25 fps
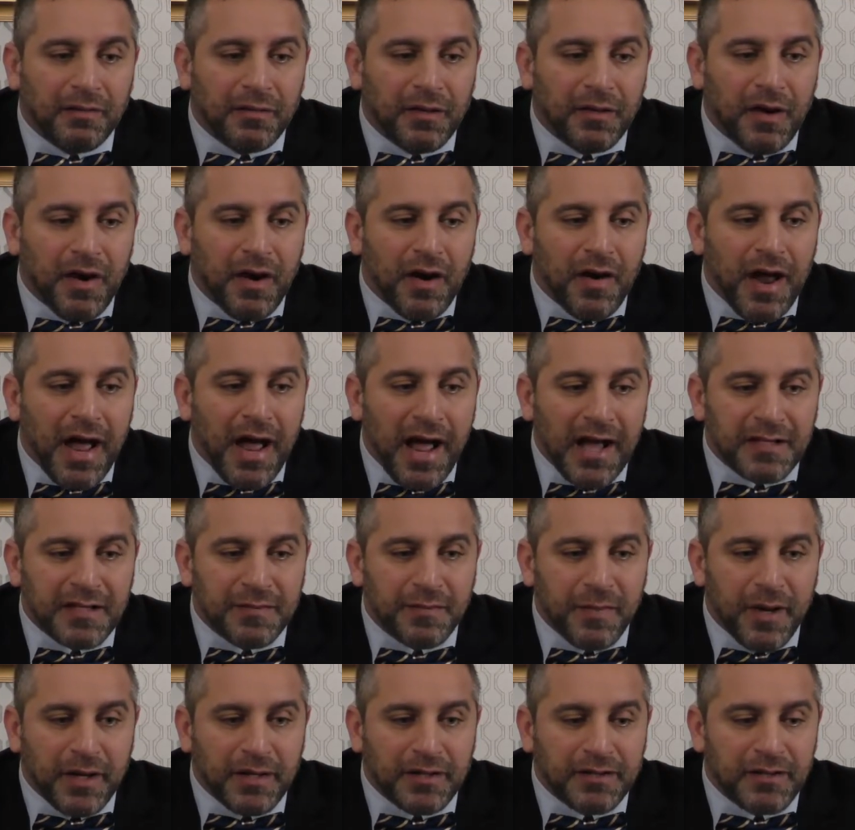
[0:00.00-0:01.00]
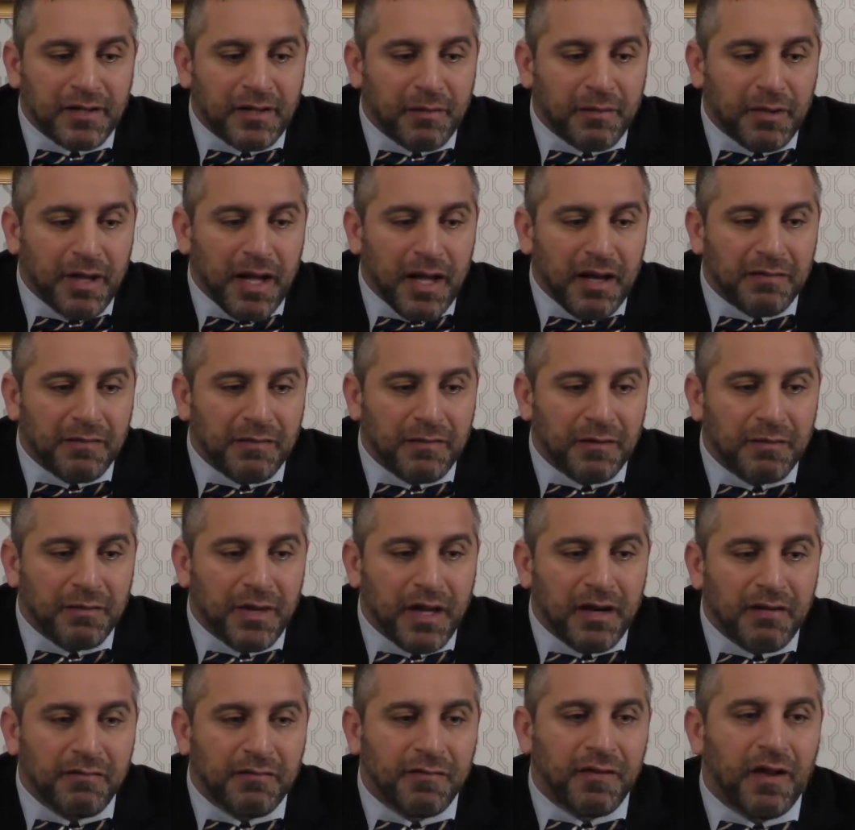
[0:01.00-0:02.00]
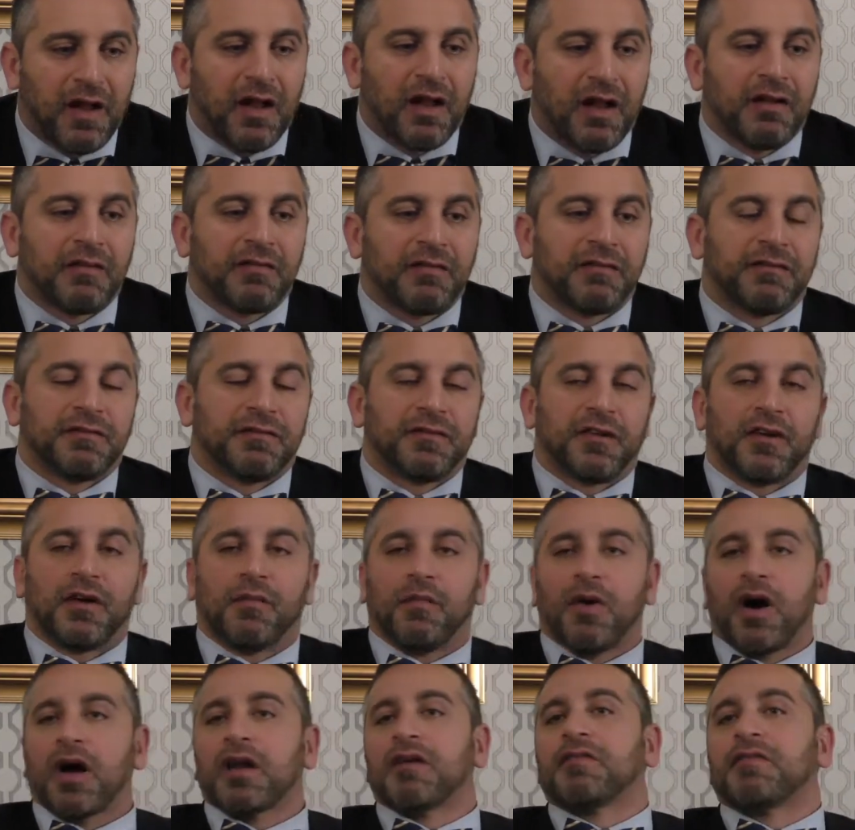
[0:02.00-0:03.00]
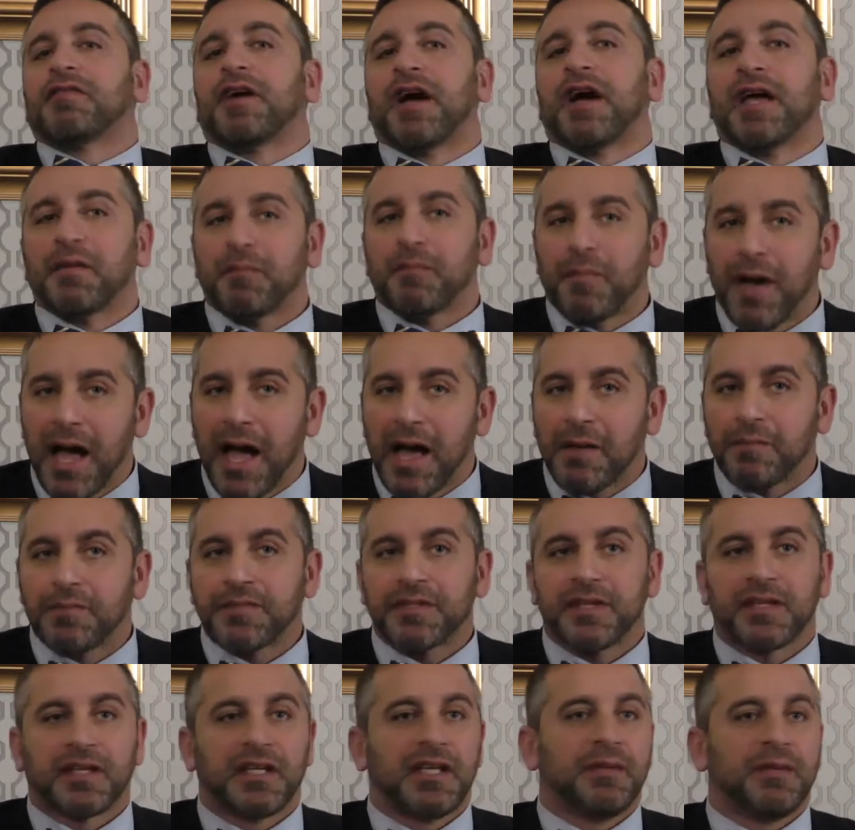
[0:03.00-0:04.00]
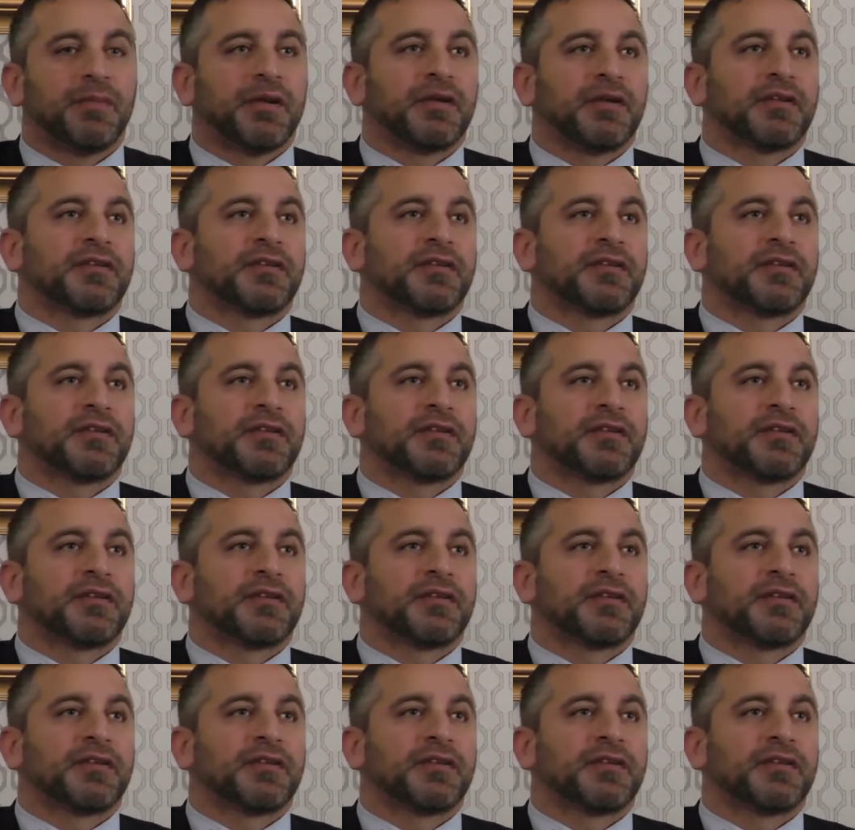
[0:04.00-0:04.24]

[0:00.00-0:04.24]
There are aspects to the platform that involve modifying maps and keeping